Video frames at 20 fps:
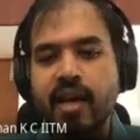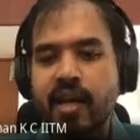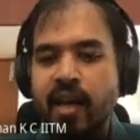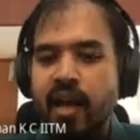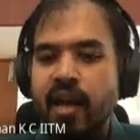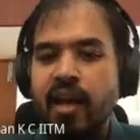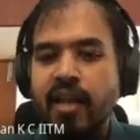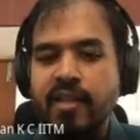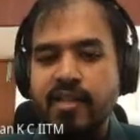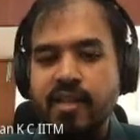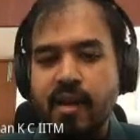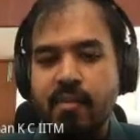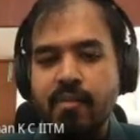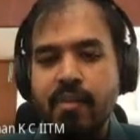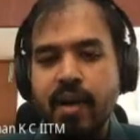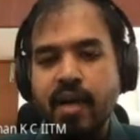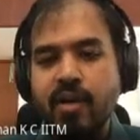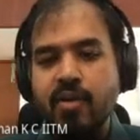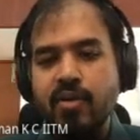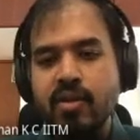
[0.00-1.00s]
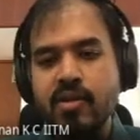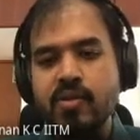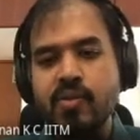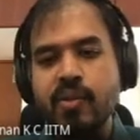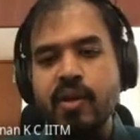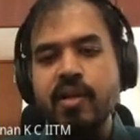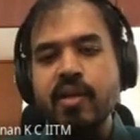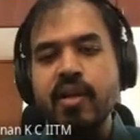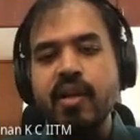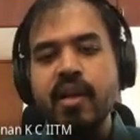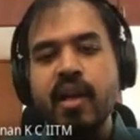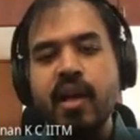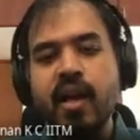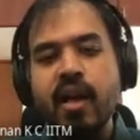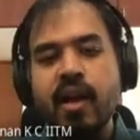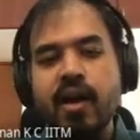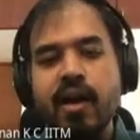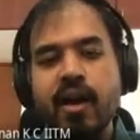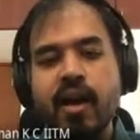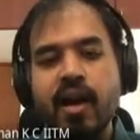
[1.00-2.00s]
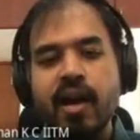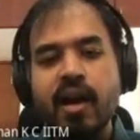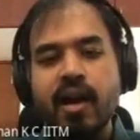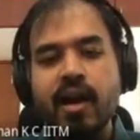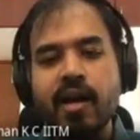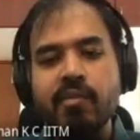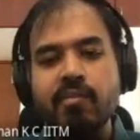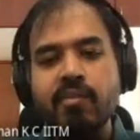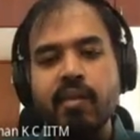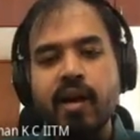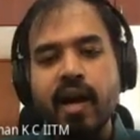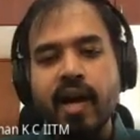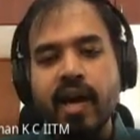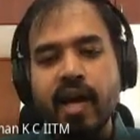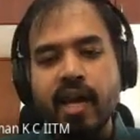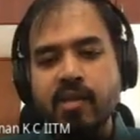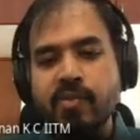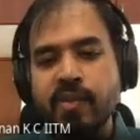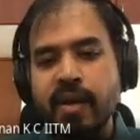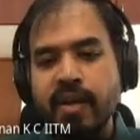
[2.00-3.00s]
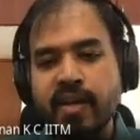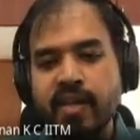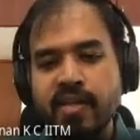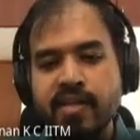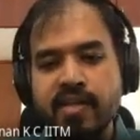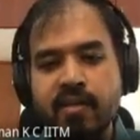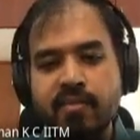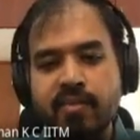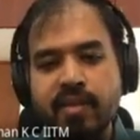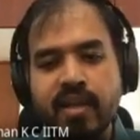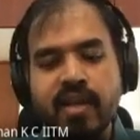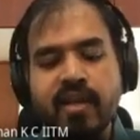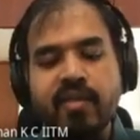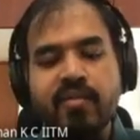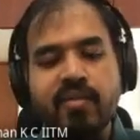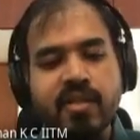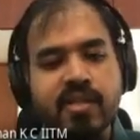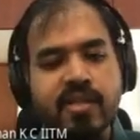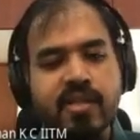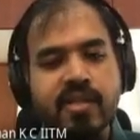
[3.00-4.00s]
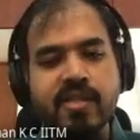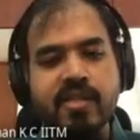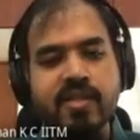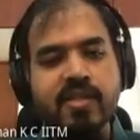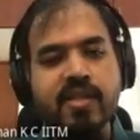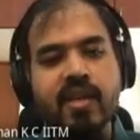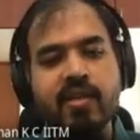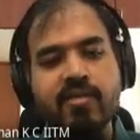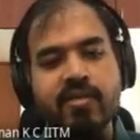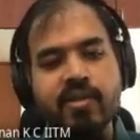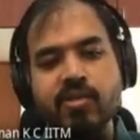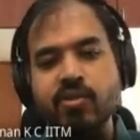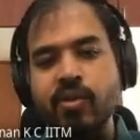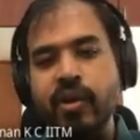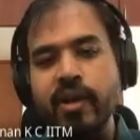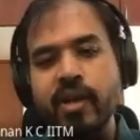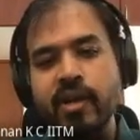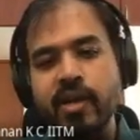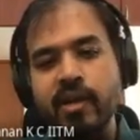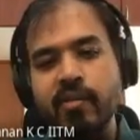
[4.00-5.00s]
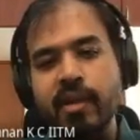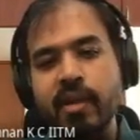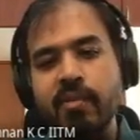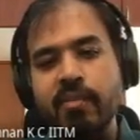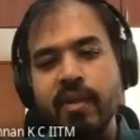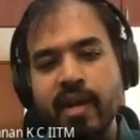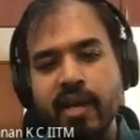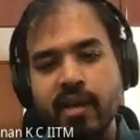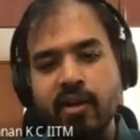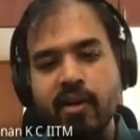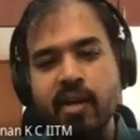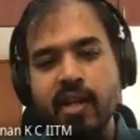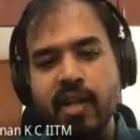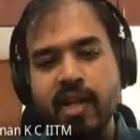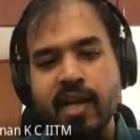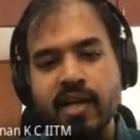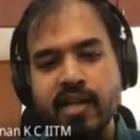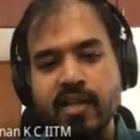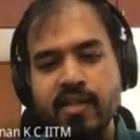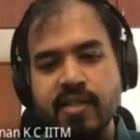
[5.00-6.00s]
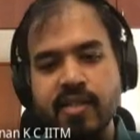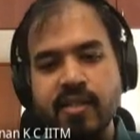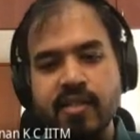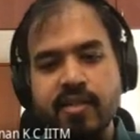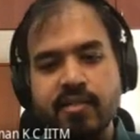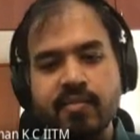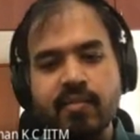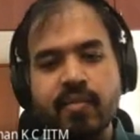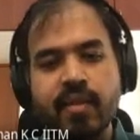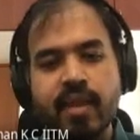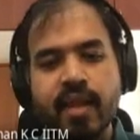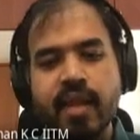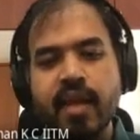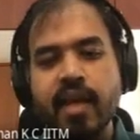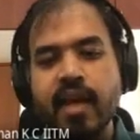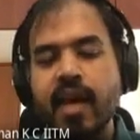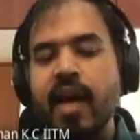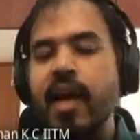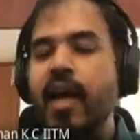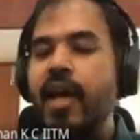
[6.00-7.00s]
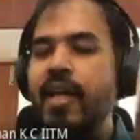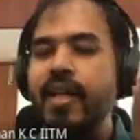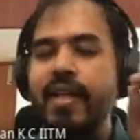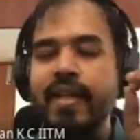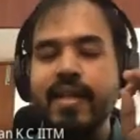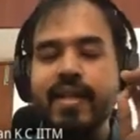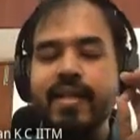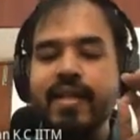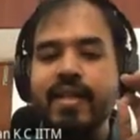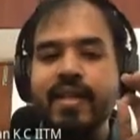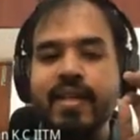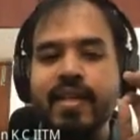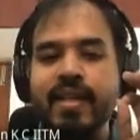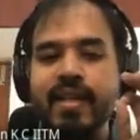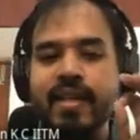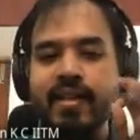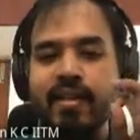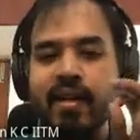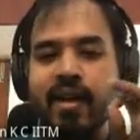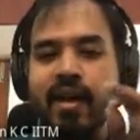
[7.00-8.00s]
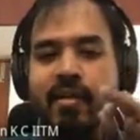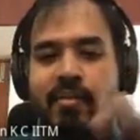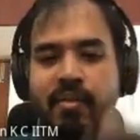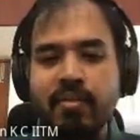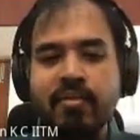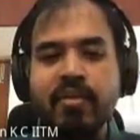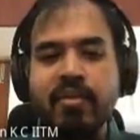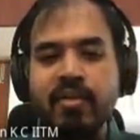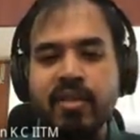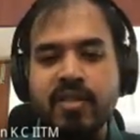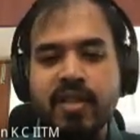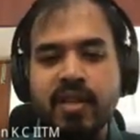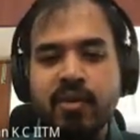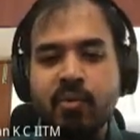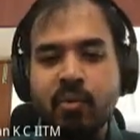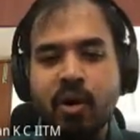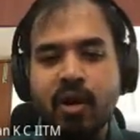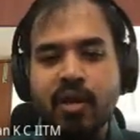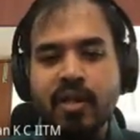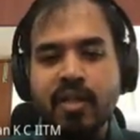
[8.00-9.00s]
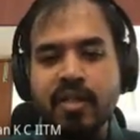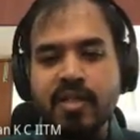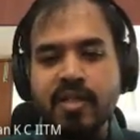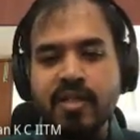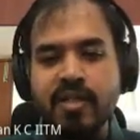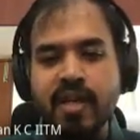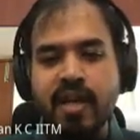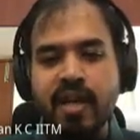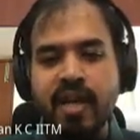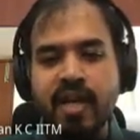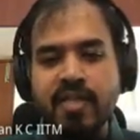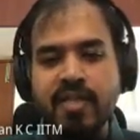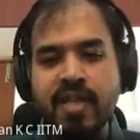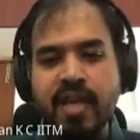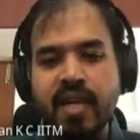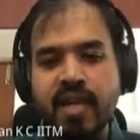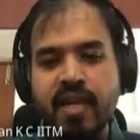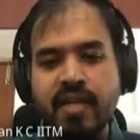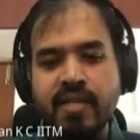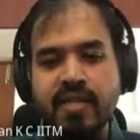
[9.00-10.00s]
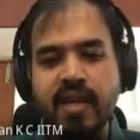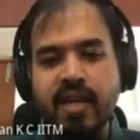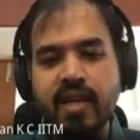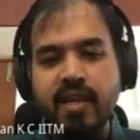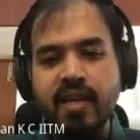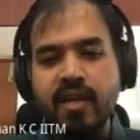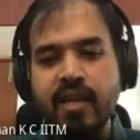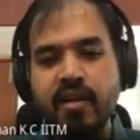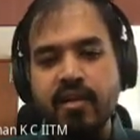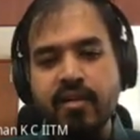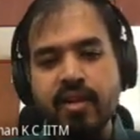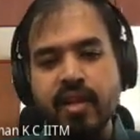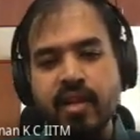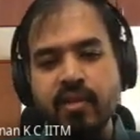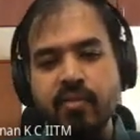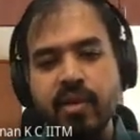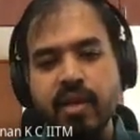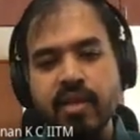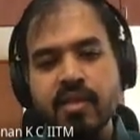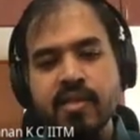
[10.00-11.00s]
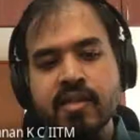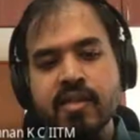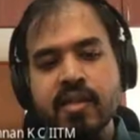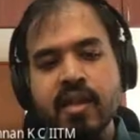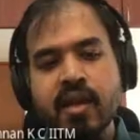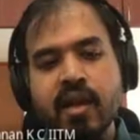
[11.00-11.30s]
let's come back to this one. I expected something which is going to terminate, but I got an integer. I mean, we will see what this less than thing means.